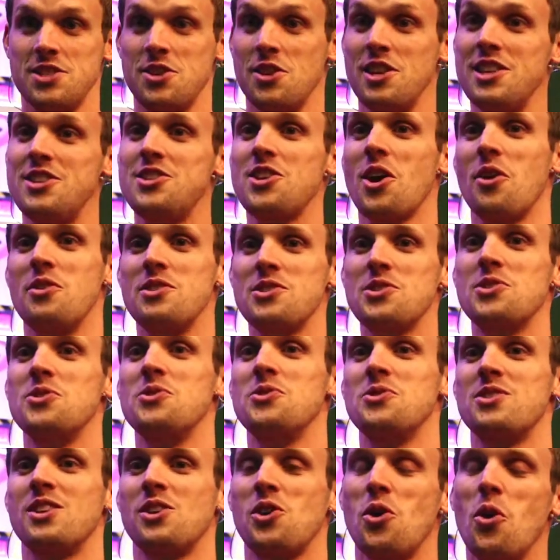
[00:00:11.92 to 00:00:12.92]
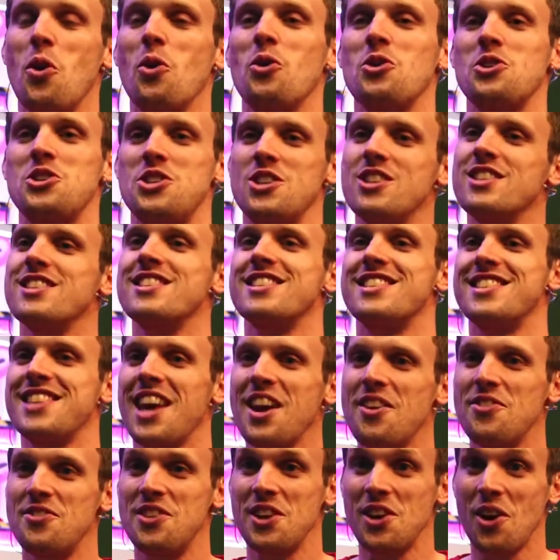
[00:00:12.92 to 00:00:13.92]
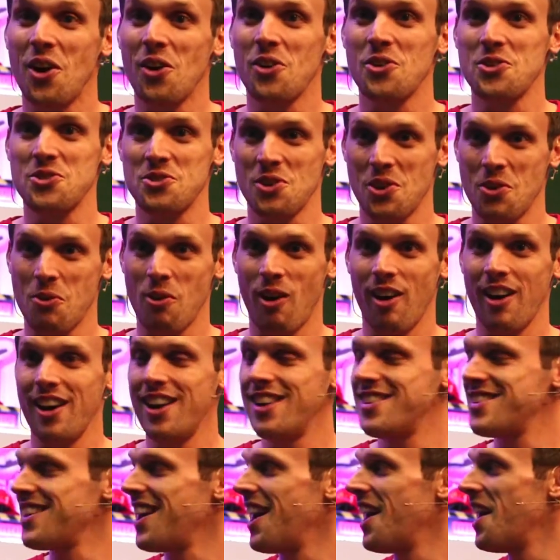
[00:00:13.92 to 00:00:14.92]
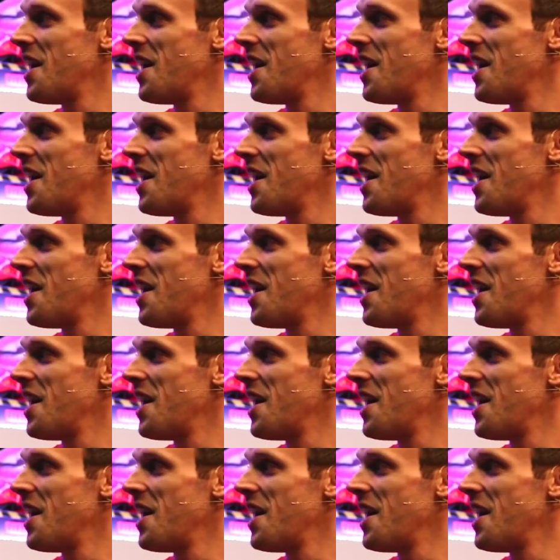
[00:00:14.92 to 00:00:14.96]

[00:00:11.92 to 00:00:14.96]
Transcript: this show is called Caution Safety Goggles Required.